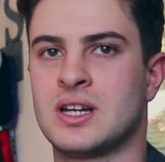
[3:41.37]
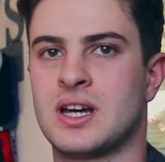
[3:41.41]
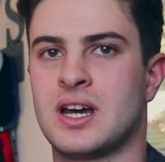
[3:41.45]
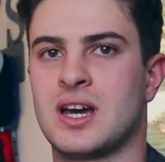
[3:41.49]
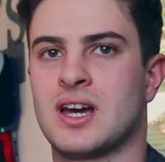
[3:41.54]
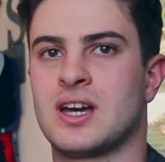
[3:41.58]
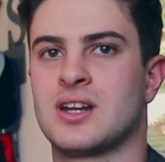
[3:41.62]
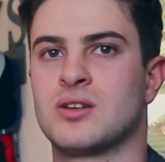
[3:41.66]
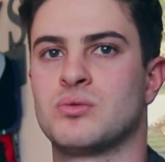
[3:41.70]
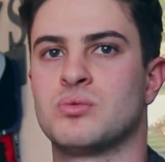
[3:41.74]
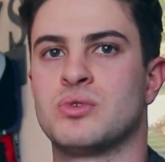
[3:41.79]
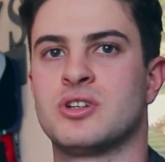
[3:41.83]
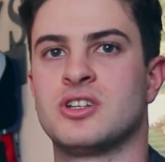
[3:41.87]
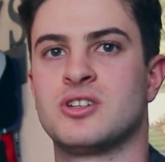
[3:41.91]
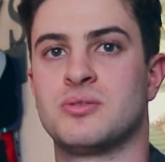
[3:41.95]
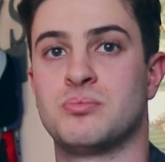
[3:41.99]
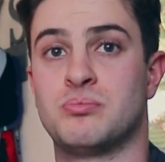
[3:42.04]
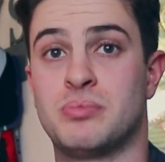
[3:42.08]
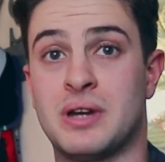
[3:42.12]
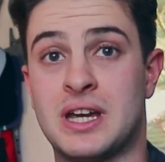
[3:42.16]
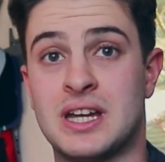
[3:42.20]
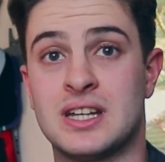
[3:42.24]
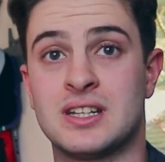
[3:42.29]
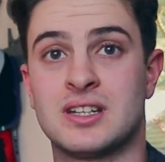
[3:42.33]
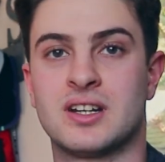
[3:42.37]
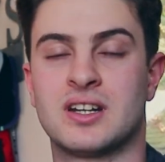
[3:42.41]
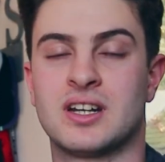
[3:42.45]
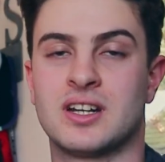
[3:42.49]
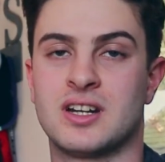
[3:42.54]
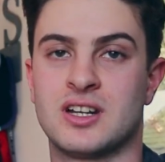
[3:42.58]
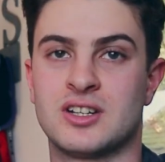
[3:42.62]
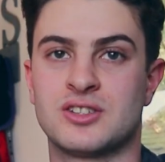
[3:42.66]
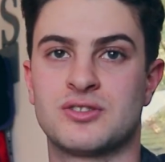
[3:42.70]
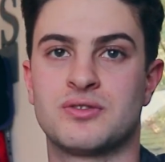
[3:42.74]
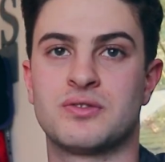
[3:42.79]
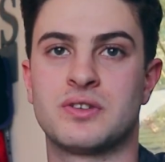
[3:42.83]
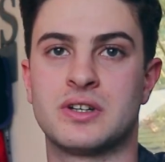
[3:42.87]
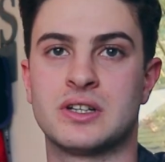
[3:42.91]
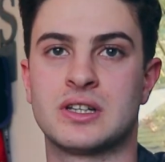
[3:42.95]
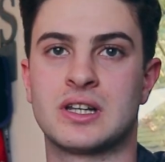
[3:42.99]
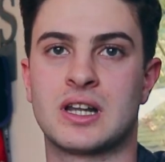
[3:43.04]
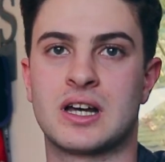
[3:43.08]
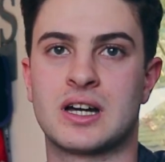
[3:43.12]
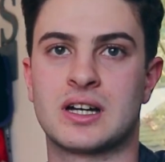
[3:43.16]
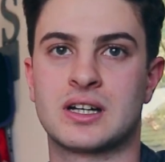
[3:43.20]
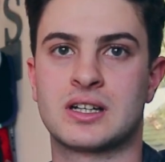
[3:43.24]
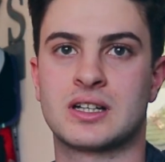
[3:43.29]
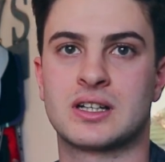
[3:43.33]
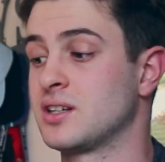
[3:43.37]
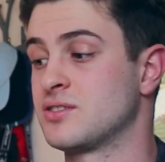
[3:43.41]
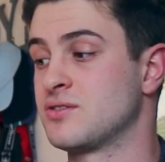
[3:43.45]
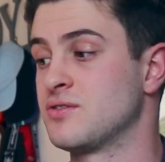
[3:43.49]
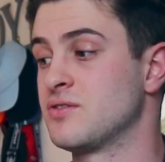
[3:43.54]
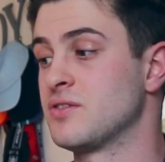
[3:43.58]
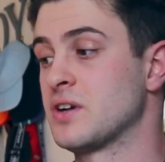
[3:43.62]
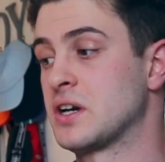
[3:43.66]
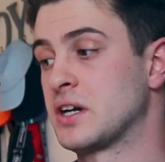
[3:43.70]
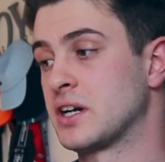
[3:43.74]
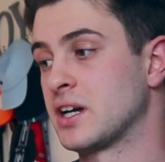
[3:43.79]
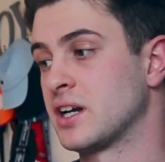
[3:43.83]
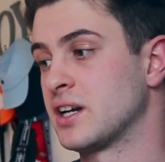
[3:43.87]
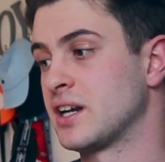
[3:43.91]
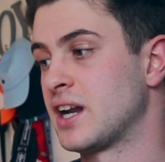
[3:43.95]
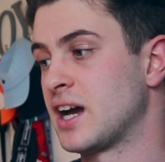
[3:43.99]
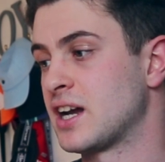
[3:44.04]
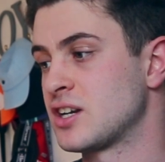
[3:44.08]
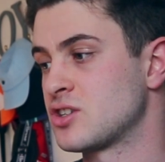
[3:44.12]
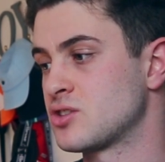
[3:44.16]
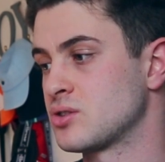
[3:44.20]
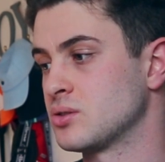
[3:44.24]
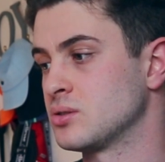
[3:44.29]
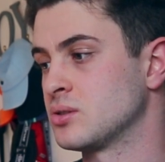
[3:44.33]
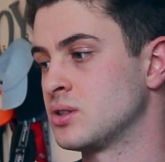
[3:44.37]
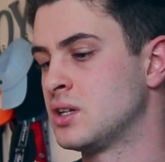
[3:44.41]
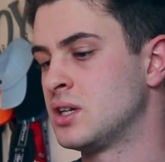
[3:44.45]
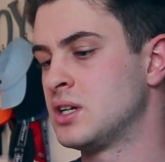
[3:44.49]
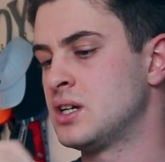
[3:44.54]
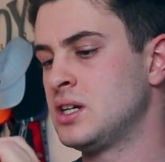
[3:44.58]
and when you bend it, it does feel like it's very unnatural,